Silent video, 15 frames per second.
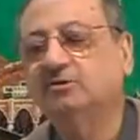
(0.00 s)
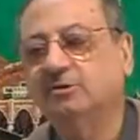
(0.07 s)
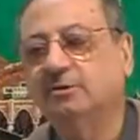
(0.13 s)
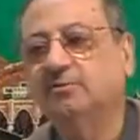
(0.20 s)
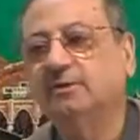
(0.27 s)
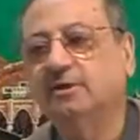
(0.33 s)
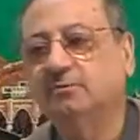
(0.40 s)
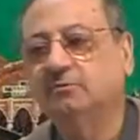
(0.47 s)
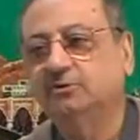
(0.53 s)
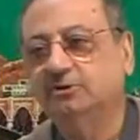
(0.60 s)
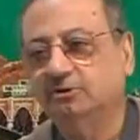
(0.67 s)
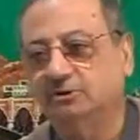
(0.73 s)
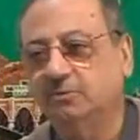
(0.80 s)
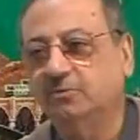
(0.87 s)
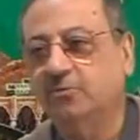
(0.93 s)
something which
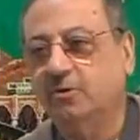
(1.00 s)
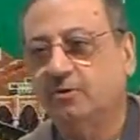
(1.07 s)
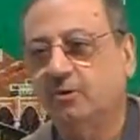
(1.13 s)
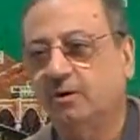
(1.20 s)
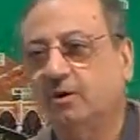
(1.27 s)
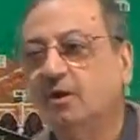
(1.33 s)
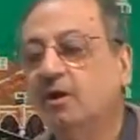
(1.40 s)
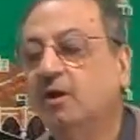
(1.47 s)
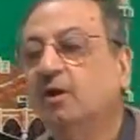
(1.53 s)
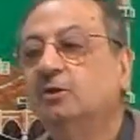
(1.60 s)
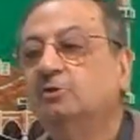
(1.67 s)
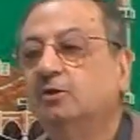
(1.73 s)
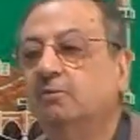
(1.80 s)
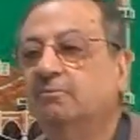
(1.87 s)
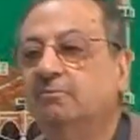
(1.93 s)
is important.
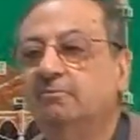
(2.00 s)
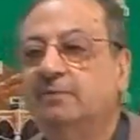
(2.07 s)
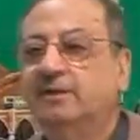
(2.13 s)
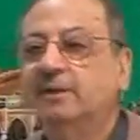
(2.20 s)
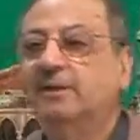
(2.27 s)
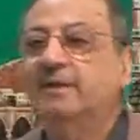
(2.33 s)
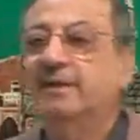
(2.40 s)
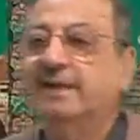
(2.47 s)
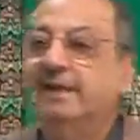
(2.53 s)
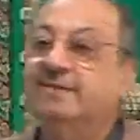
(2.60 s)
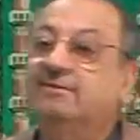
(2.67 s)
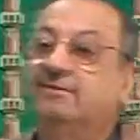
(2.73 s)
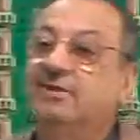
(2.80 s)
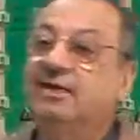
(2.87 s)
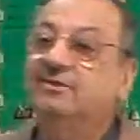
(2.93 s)
So, brother,
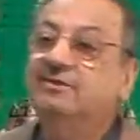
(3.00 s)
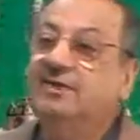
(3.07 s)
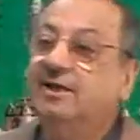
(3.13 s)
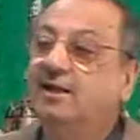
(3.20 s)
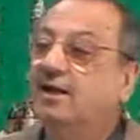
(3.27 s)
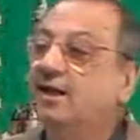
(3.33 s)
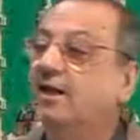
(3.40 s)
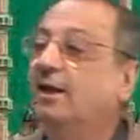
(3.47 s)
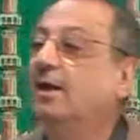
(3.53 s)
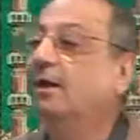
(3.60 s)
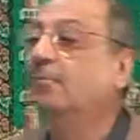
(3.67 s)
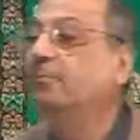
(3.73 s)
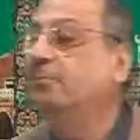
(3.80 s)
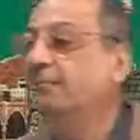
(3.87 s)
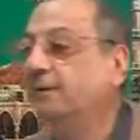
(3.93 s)
ittasala,
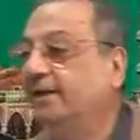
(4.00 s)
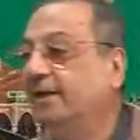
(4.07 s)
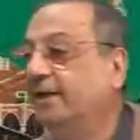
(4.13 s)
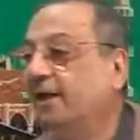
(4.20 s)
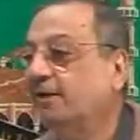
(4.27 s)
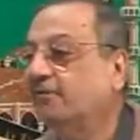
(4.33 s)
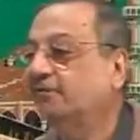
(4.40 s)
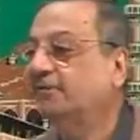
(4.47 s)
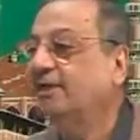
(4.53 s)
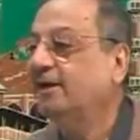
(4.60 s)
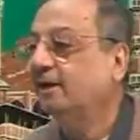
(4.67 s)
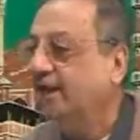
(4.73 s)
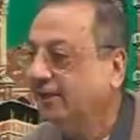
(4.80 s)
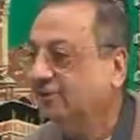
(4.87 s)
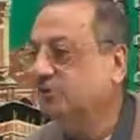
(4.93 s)
B harf jar
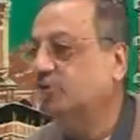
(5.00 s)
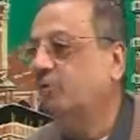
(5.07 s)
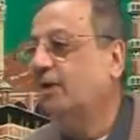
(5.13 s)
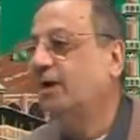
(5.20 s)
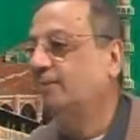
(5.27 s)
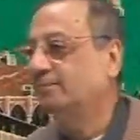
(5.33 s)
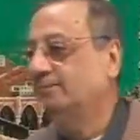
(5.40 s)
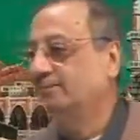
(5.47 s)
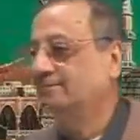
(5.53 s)
has to come.